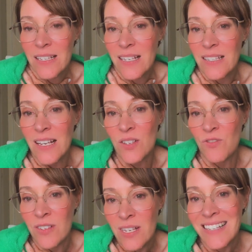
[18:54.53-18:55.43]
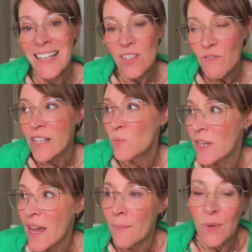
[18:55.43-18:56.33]
success rates
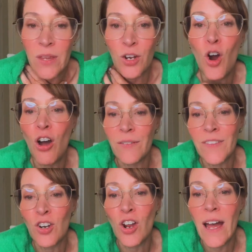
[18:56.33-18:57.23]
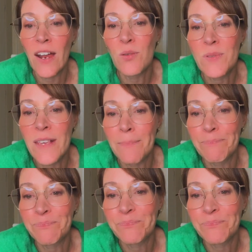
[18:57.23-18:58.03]
we can, but they're not 100%.